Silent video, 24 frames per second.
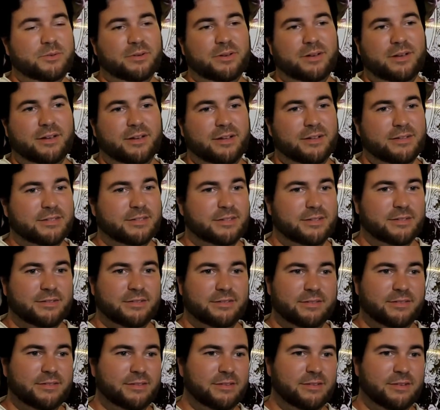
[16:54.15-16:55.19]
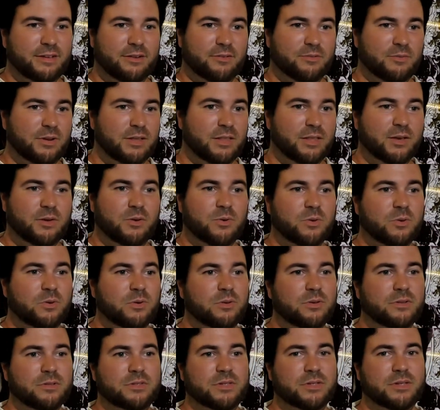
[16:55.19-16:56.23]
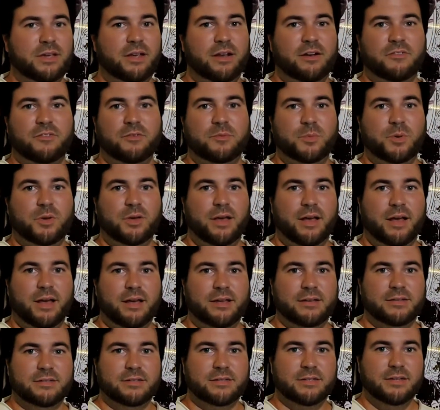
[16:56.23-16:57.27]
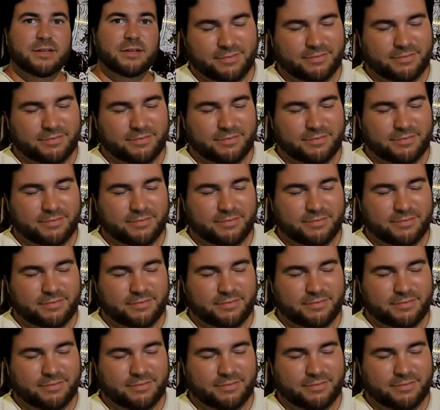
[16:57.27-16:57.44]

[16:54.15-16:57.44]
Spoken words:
It's really cool to hear from you guys.